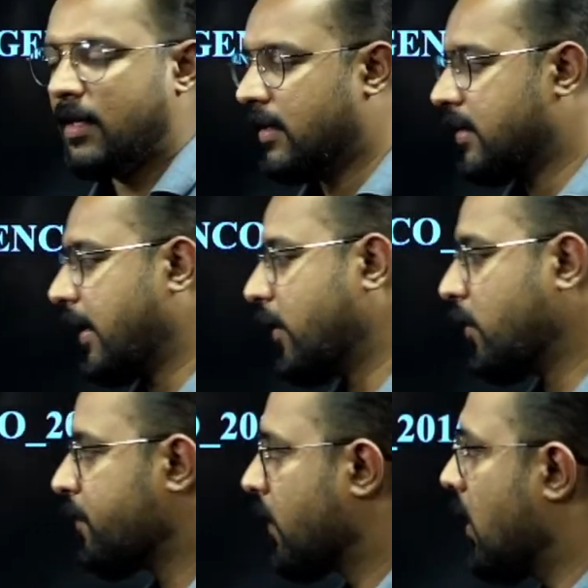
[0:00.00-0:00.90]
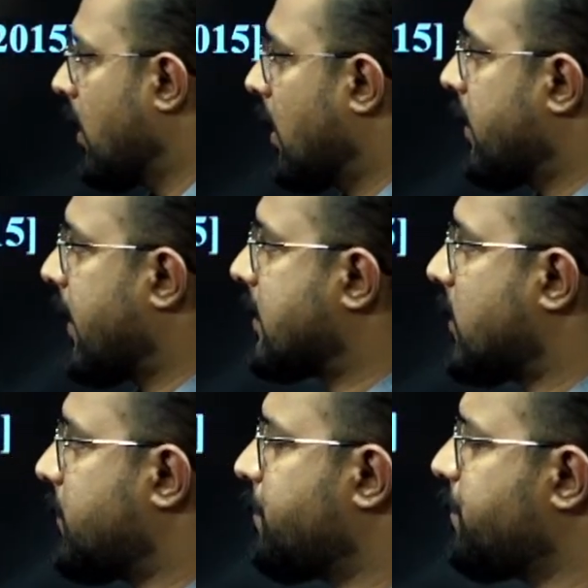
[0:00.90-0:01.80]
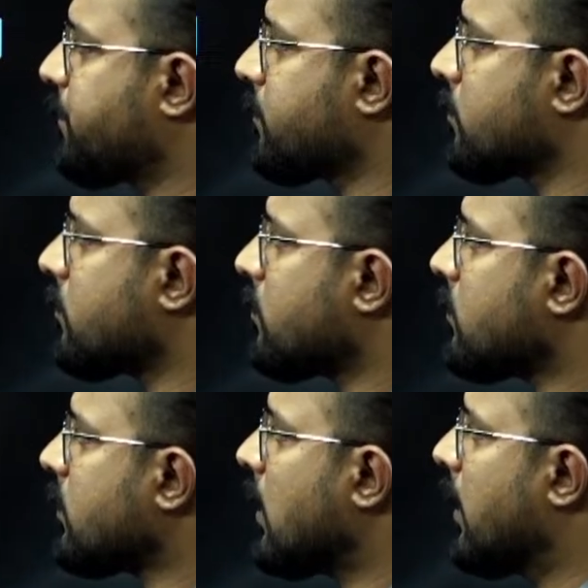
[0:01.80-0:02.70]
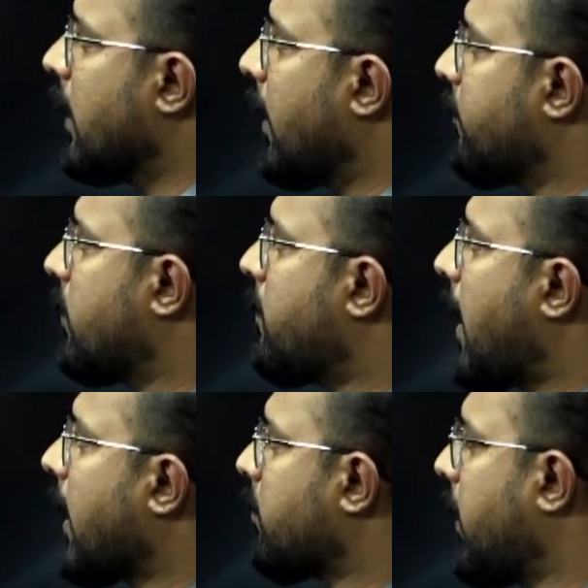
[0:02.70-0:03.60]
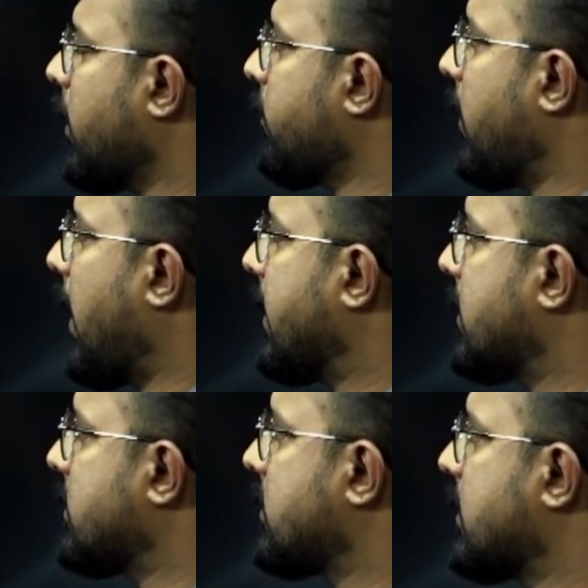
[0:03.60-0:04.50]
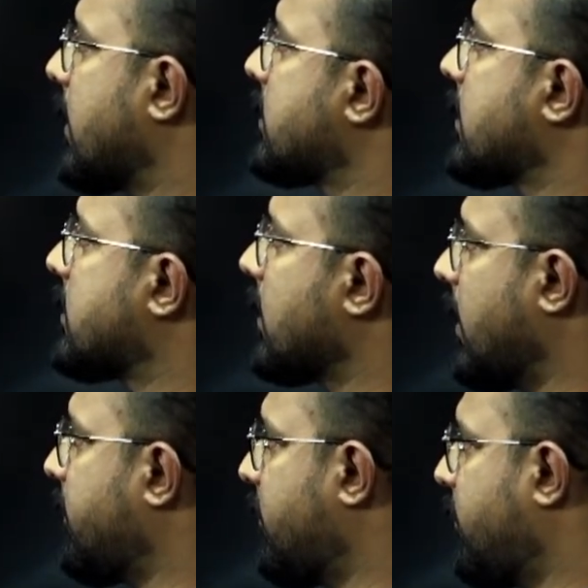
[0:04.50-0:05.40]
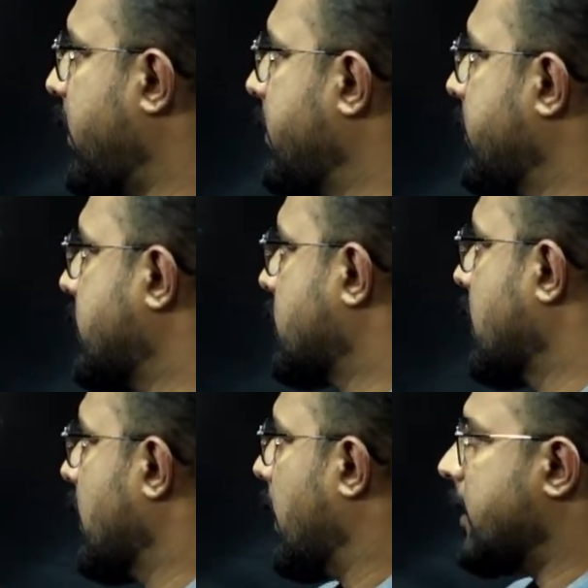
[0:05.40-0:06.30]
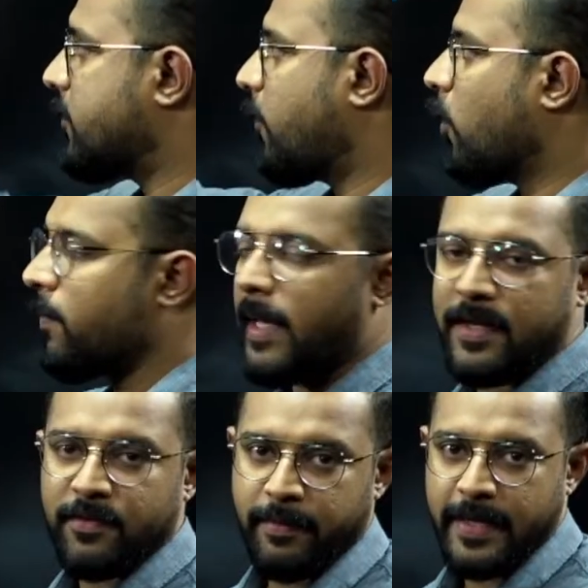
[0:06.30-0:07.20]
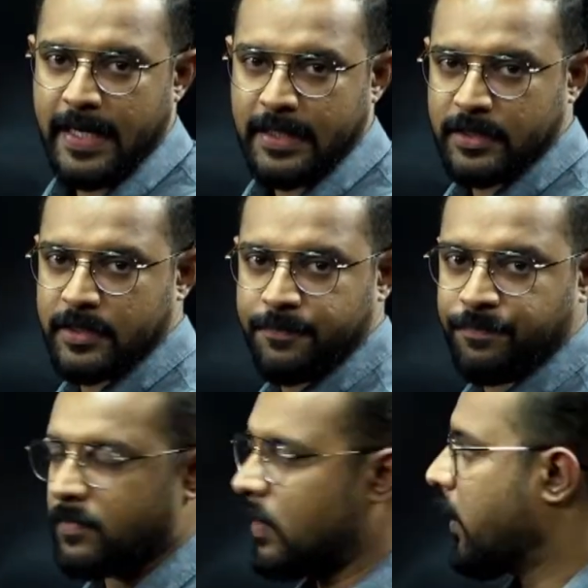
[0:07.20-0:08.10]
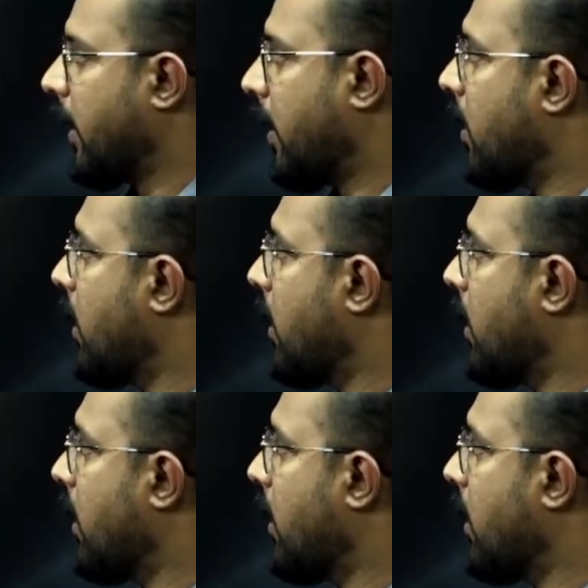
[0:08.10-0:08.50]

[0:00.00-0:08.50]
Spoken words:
Thank you. Next step. If the back bearing of a line is 36 degree 15 minutes, its forebearing will be dash. Okay.